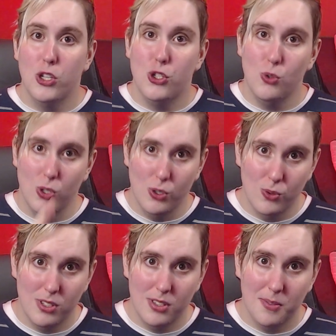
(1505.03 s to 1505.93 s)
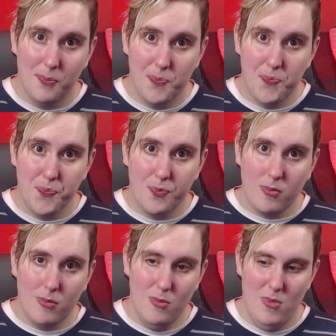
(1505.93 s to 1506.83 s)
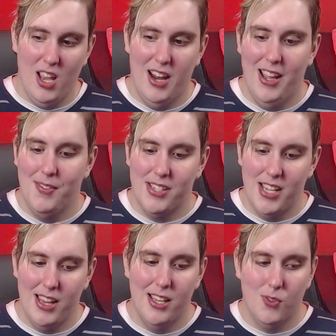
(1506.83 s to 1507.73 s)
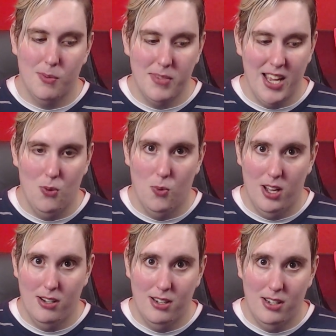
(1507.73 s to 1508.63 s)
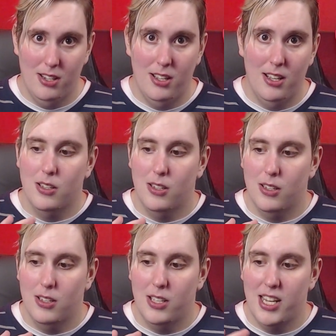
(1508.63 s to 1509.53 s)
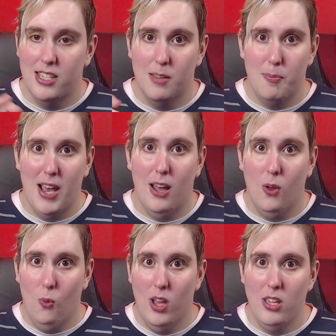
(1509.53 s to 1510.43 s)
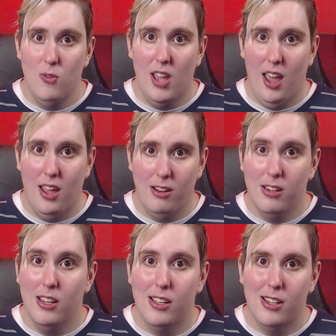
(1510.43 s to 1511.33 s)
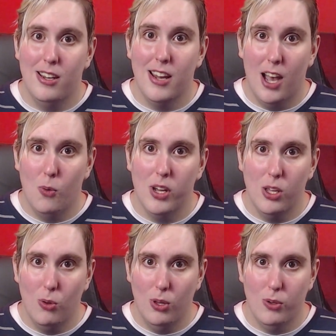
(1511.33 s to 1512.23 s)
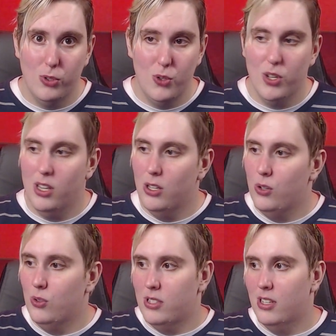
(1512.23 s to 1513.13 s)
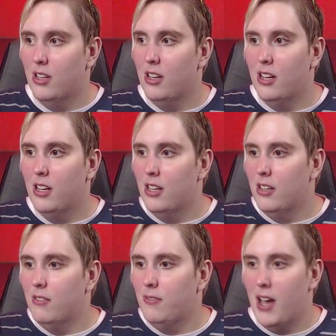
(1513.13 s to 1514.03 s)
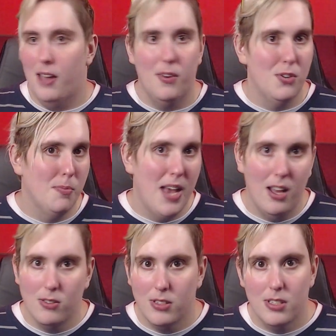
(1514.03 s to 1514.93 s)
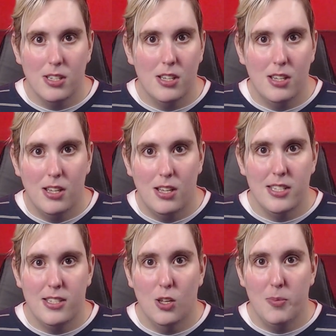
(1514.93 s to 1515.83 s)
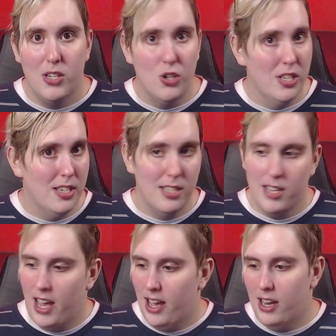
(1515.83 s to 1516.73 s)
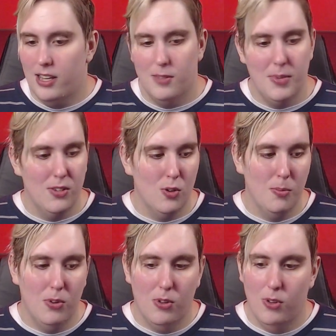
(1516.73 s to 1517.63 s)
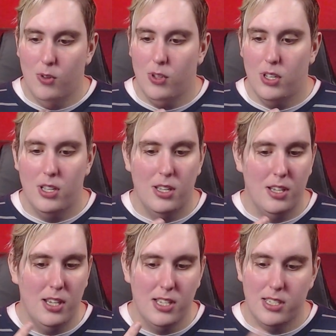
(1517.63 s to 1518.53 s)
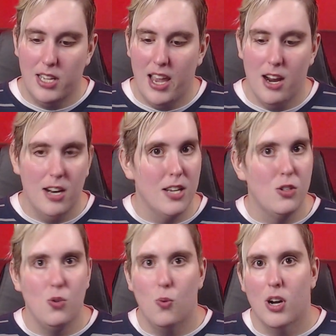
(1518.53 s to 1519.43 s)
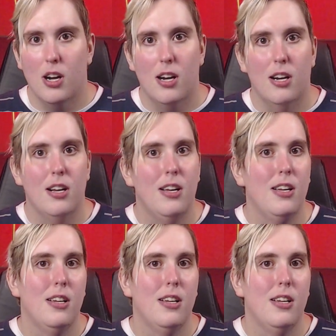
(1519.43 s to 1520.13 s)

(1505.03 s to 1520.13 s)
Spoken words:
what you lose. And I have said this from day one. It is about what you gain, not what you lose. You could lose 500 pounds and still be just as sad, as miserable, as scared as you were